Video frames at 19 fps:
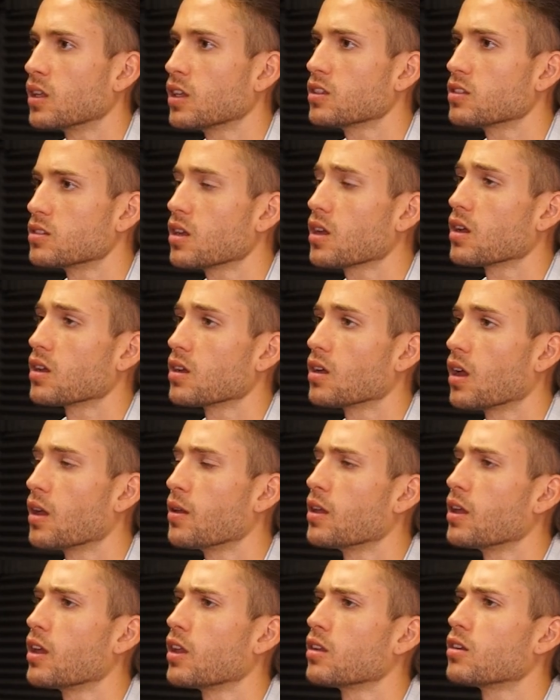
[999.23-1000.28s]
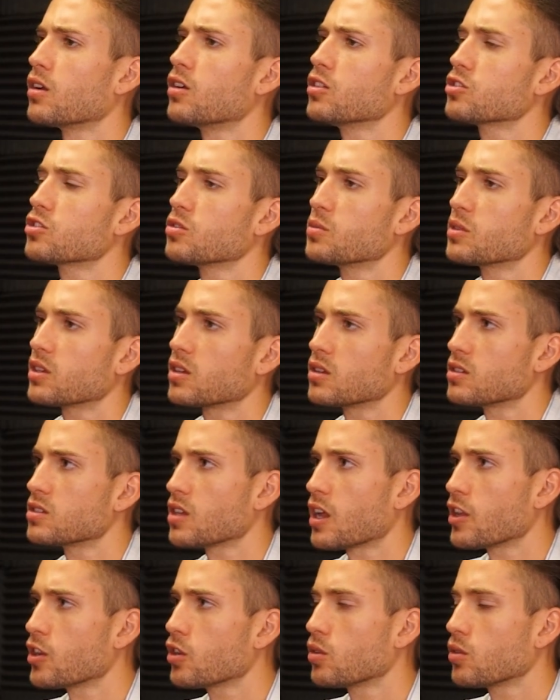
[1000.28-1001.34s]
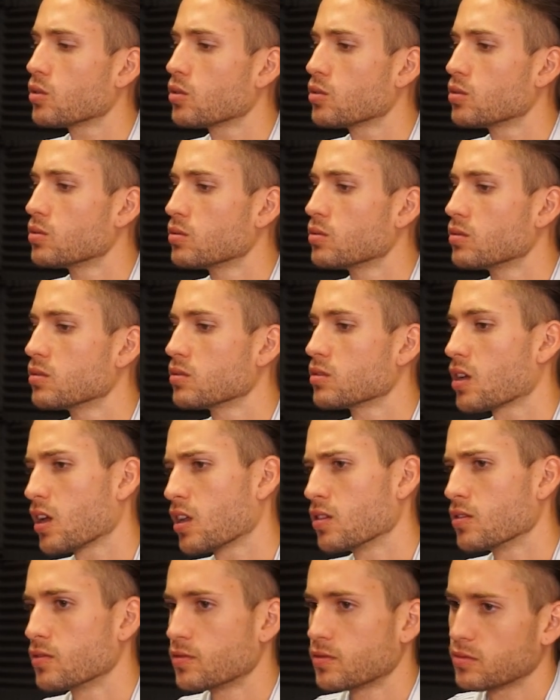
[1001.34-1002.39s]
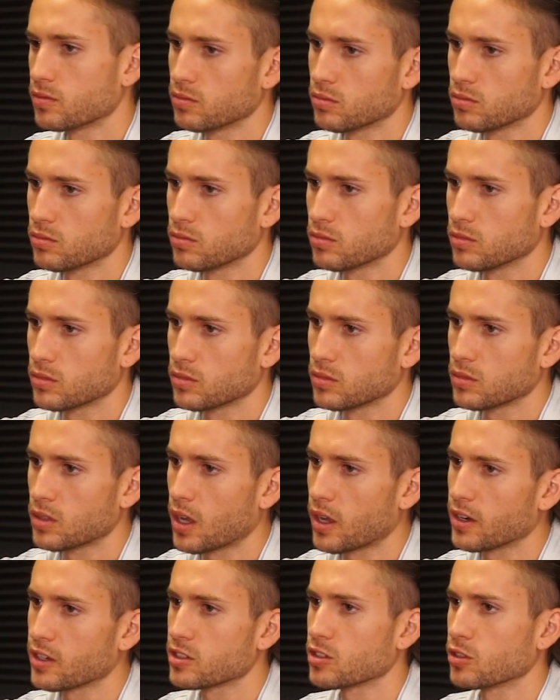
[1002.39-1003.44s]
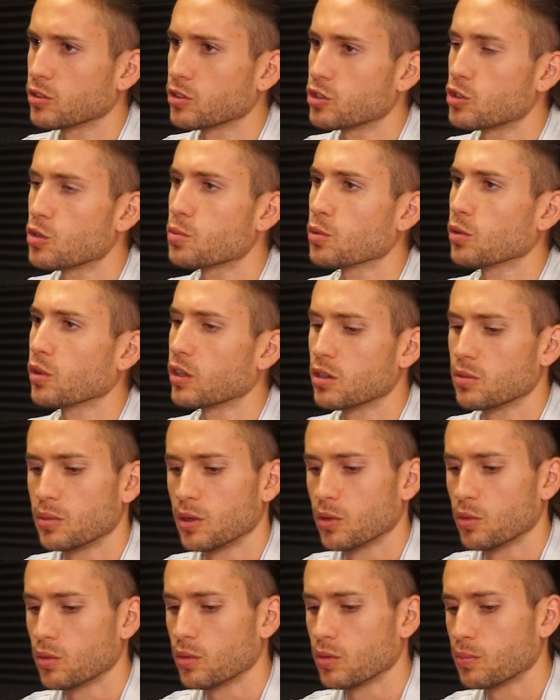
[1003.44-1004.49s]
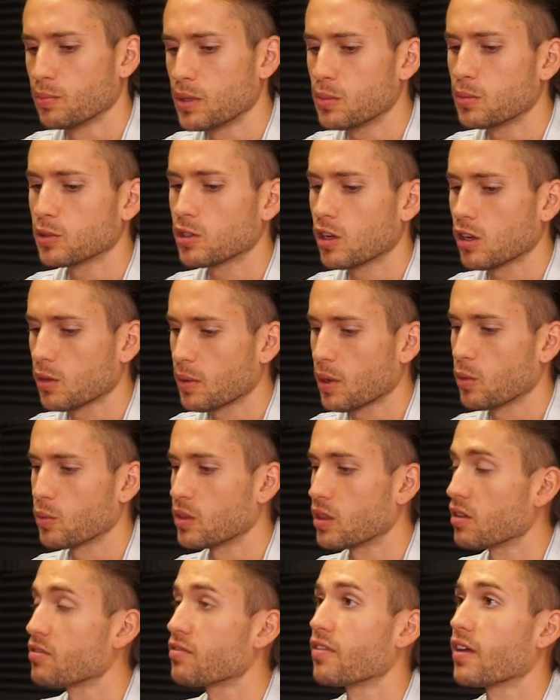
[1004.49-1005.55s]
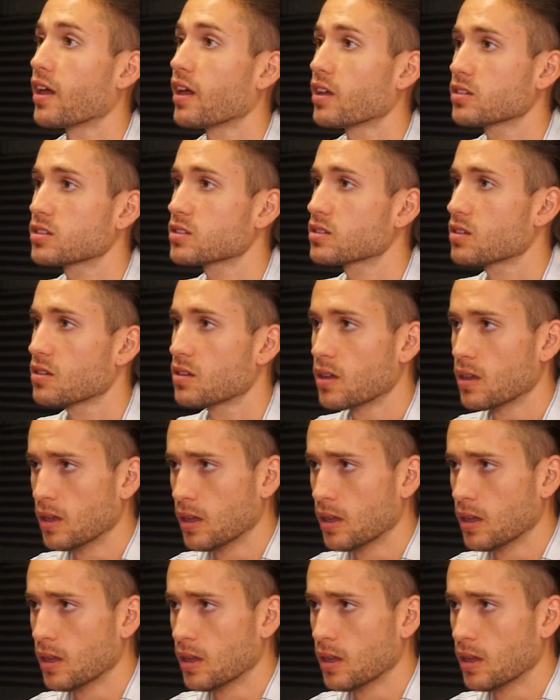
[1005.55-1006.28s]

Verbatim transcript: That's yeah, I, and also because I know kind of not necessarily super related, but people talk about when they fast,